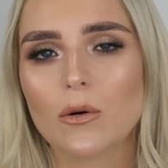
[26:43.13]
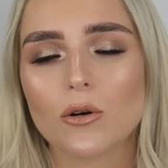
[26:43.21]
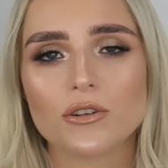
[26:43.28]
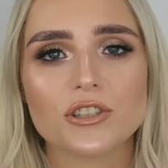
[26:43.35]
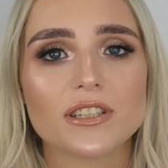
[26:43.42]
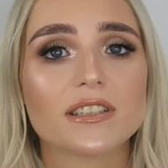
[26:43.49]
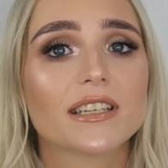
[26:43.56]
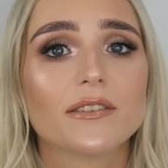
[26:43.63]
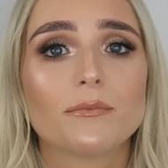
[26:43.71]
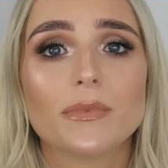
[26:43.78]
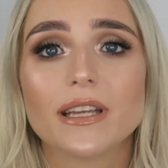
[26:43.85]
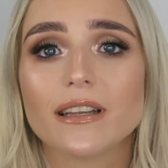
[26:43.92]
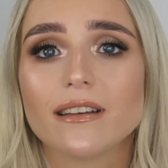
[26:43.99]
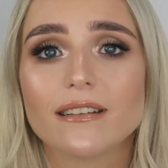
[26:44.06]
Or just give
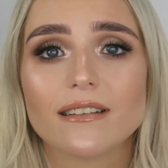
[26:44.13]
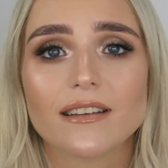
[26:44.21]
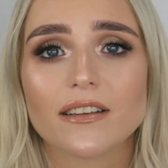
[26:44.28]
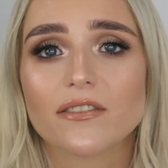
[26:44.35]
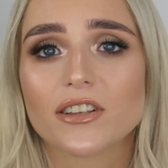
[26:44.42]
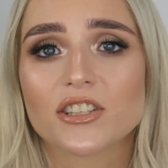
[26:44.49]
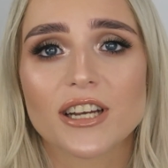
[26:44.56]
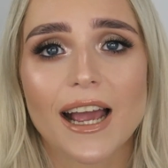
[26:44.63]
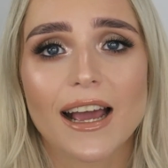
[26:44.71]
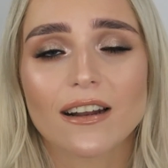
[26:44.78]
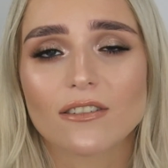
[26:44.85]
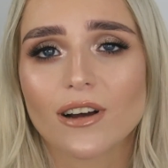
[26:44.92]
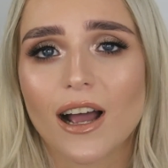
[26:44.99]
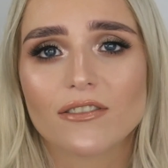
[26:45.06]
a
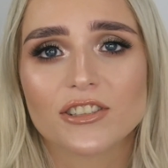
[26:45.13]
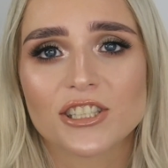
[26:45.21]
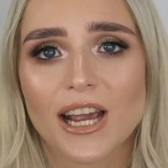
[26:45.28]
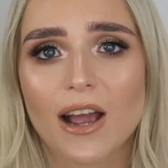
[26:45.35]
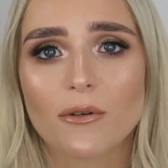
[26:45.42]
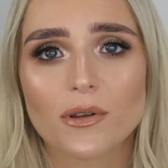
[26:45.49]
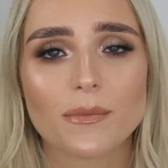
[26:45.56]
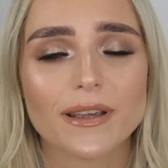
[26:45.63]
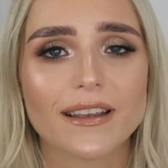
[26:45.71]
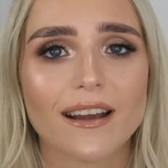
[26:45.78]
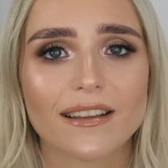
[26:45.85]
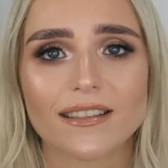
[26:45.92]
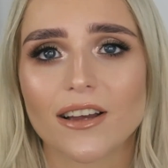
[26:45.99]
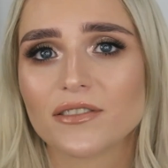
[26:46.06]
chat, or have a chat with me.
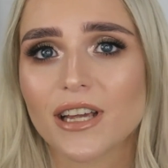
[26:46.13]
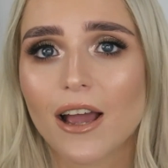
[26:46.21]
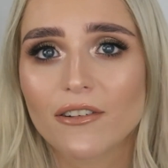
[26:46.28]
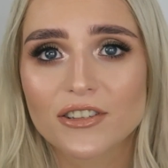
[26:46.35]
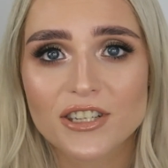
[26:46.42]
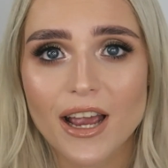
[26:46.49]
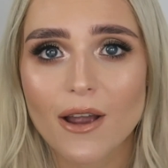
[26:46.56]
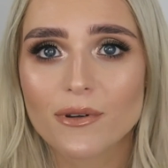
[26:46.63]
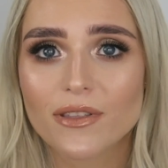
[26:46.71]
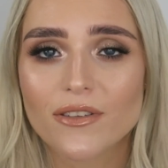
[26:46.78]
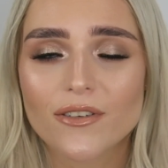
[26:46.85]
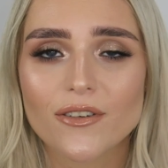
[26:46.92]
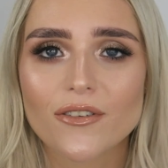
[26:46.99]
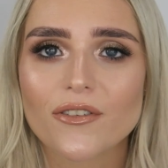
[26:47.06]
I'd love to have a chat
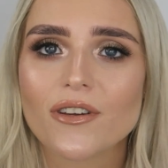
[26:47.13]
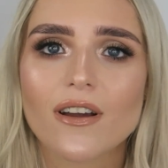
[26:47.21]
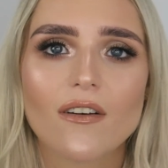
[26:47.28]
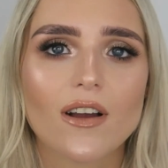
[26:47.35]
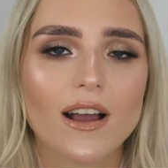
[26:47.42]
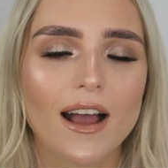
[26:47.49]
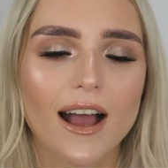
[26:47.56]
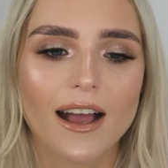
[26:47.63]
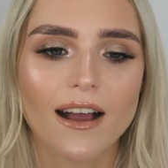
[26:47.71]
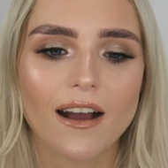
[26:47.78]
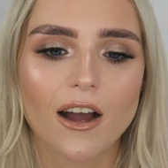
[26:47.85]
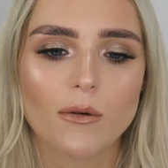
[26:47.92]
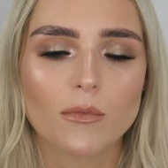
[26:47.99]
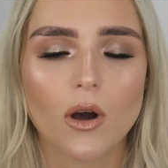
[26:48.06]
with you.
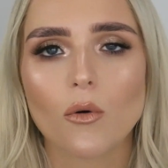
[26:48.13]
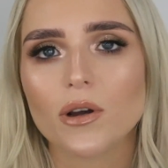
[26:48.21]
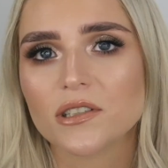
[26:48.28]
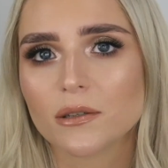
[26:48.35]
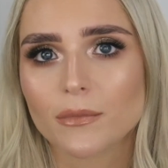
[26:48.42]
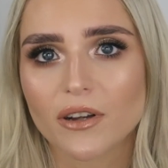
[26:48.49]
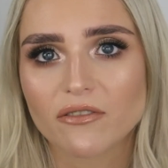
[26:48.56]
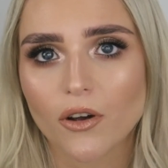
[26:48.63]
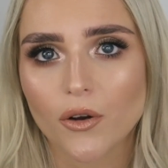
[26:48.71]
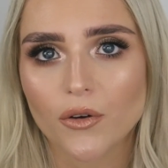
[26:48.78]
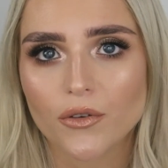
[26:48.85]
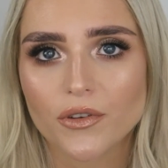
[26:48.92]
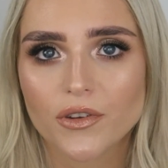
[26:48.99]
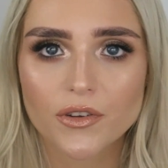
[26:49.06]
I'm always on my
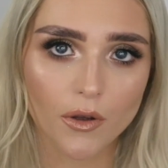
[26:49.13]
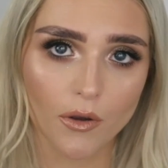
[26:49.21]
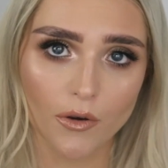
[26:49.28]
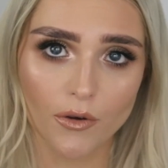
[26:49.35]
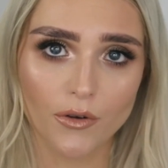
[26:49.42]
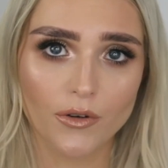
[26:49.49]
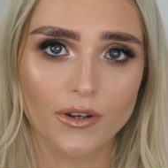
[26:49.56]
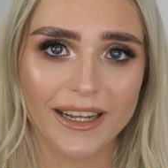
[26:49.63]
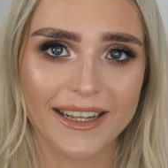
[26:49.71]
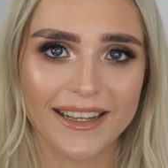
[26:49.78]
phone, so